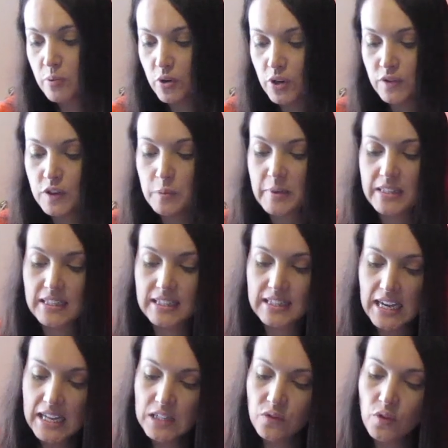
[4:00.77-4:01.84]
proved to be
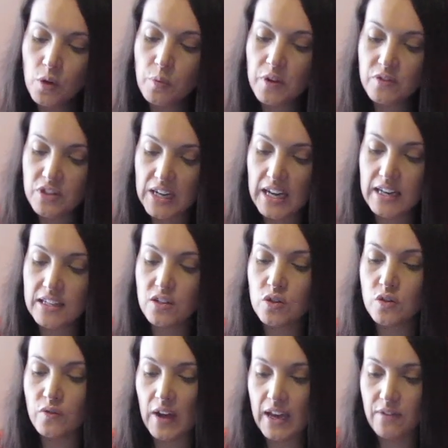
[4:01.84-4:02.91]
successful with Jenny
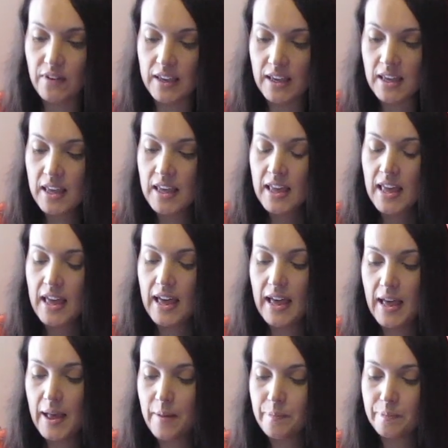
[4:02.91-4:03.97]
surviving
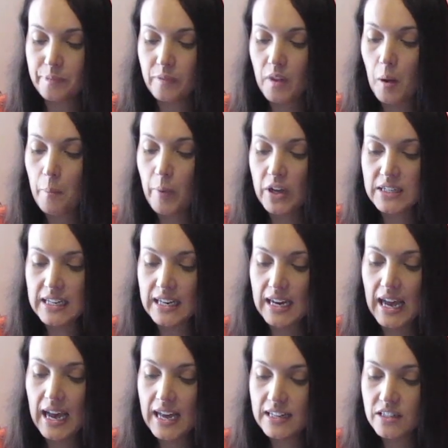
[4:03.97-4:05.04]
um, but it
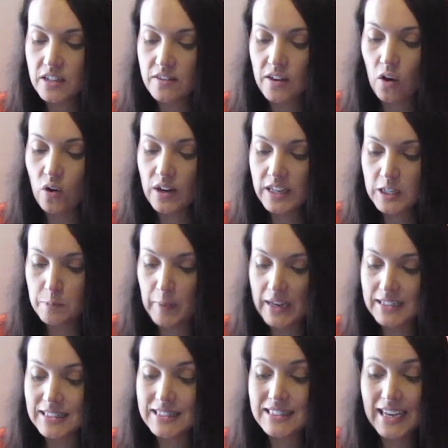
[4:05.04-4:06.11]
had the
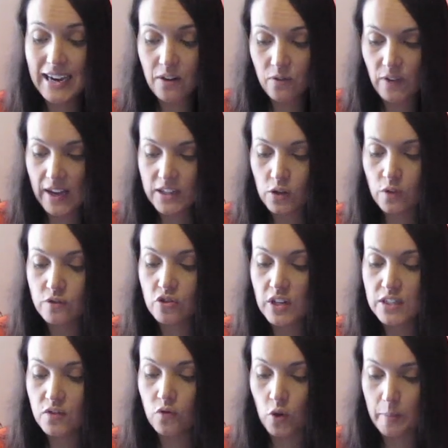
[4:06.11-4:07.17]
unexpected side effect of
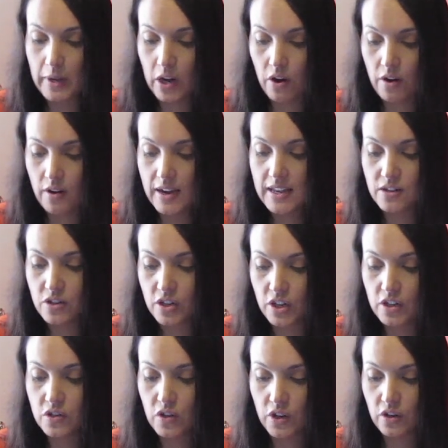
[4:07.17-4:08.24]
transforming her into
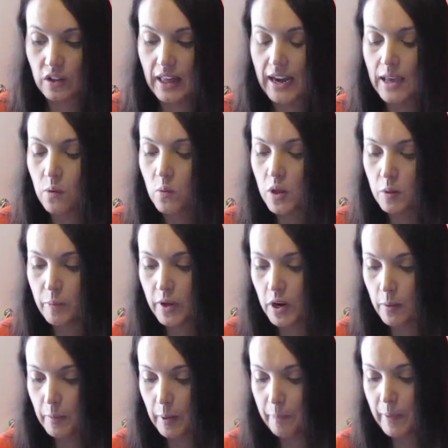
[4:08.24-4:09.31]
a turtle and I will put
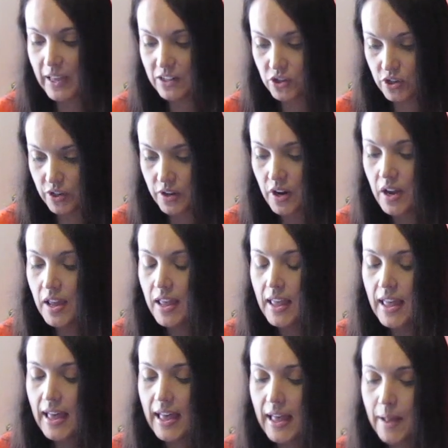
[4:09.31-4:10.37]
up a picture
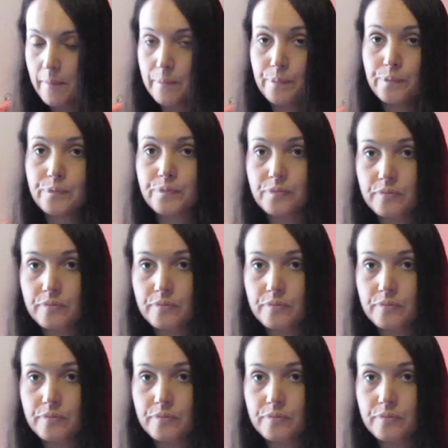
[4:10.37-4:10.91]
um,